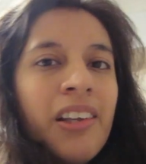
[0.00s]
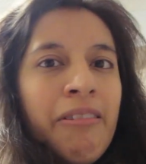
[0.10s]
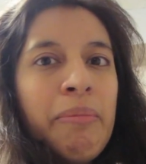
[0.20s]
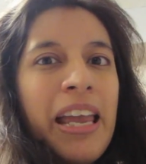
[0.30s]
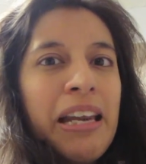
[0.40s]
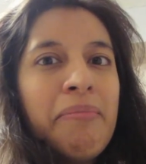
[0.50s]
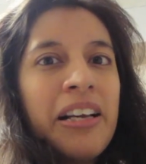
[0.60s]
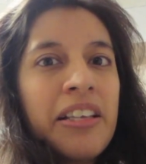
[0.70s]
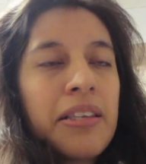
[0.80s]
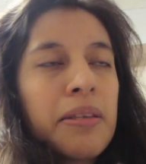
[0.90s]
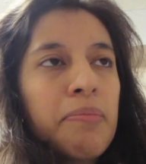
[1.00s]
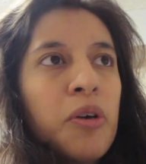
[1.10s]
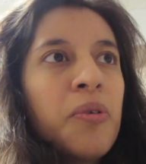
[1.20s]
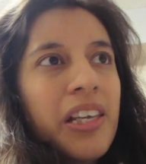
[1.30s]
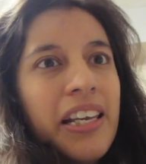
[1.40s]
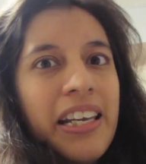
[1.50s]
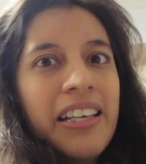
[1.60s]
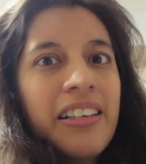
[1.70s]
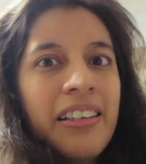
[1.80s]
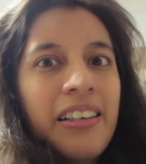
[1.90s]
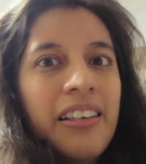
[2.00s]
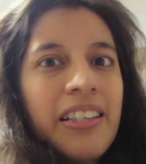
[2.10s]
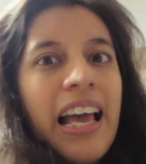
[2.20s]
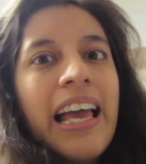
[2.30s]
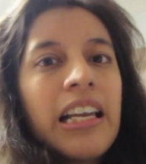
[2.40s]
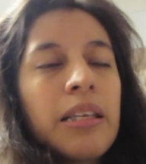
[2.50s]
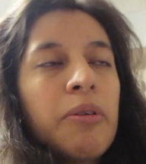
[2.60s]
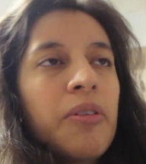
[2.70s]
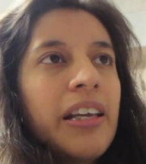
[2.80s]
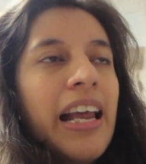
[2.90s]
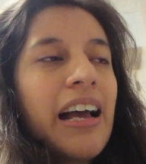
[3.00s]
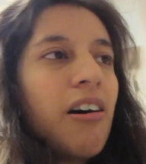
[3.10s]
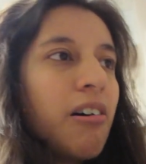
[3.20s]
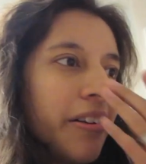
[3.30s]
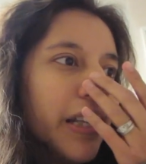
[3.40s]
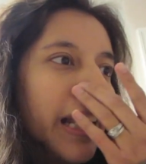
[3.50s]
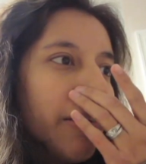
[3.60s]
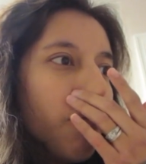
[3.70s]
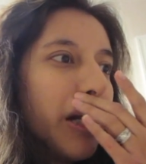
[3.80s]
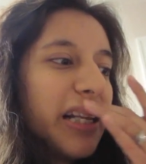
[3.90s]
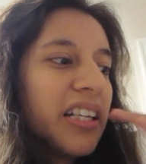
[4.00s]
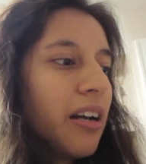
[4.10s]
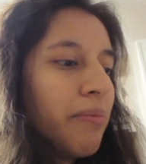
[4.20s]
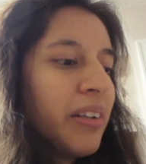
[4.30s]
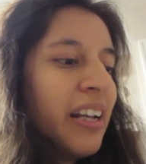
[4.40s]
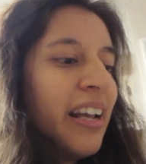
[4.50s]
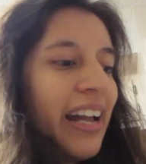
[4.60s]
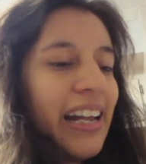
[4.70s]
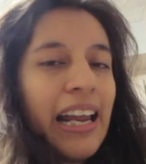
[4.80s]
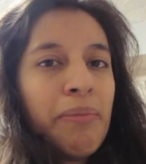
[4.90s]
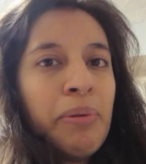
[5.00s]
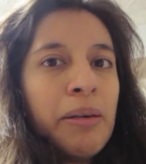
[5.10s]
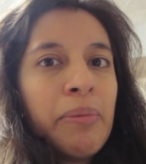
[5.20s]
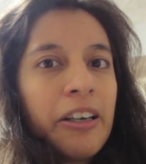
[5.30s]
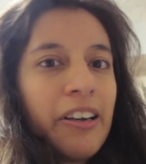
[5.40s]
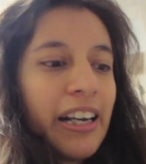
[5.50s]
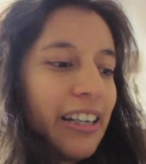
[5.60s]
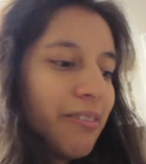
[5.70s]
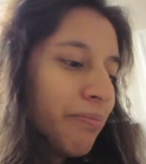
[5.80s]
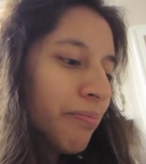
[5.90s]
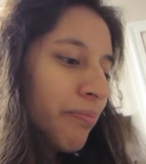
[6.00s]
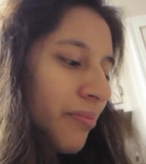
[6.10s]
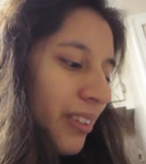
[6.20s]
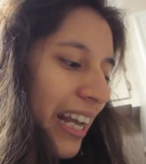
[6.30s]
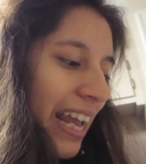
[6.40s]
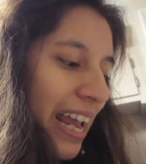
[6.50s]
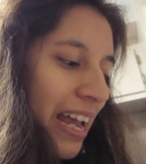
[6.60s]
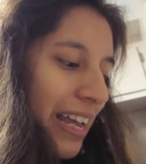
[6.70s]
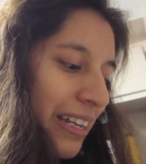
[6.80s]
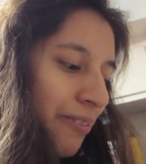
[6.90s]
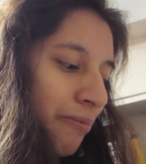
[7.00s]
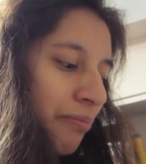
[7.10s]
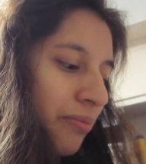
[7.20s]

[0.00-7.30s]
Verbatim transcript: we made him a smoothie because I had a smoothie and Alden like wanted some and it had peanut butter in it and